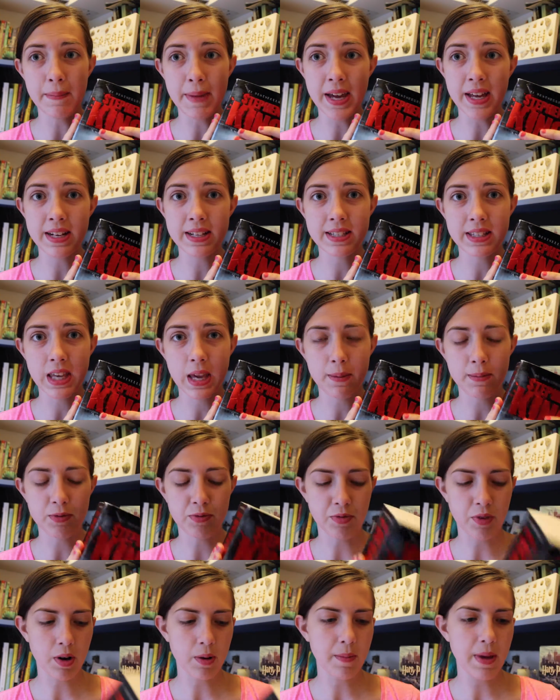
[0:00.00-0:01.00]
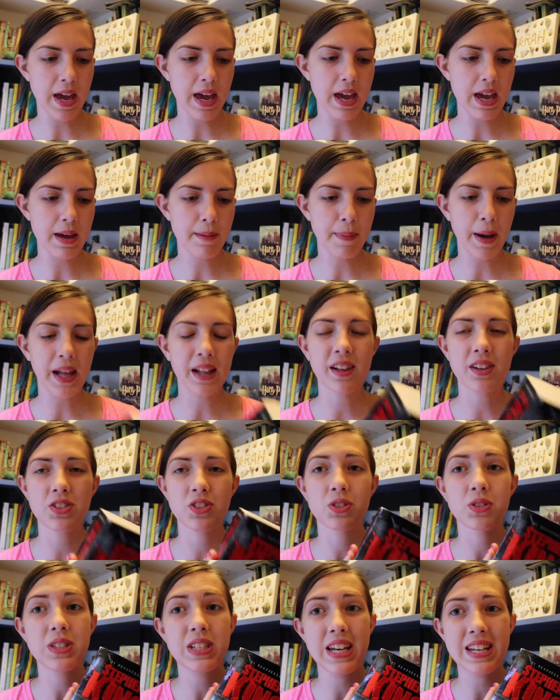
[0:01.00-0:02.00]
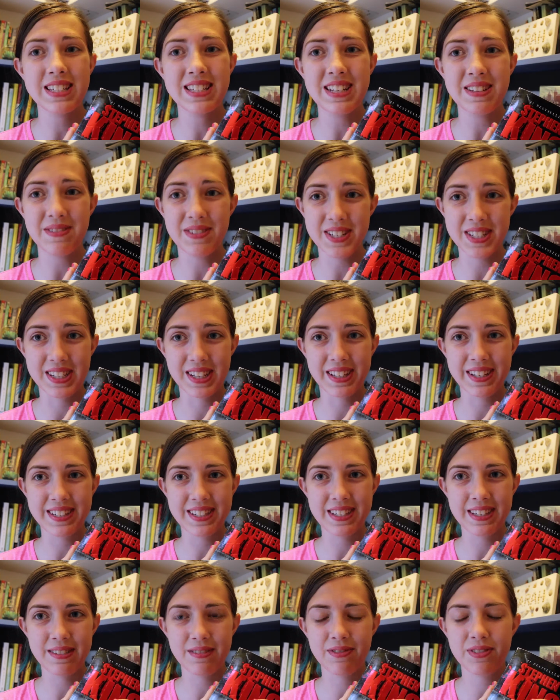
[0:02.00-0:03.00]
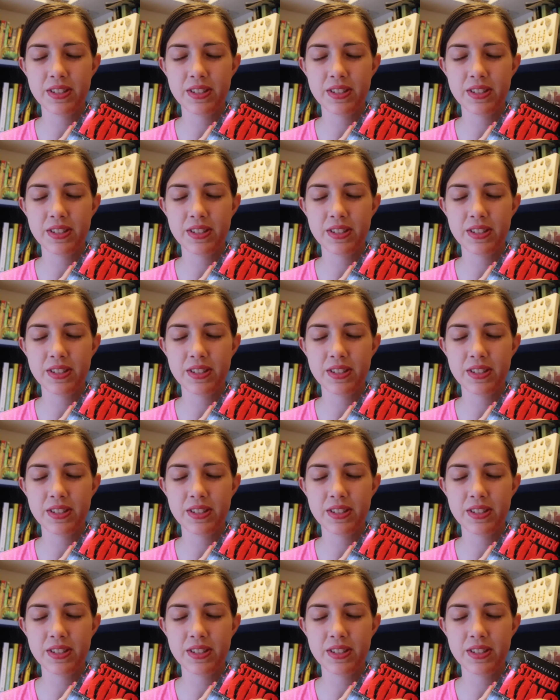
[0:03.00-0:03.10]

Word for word: a man escapes from a biological testing facility.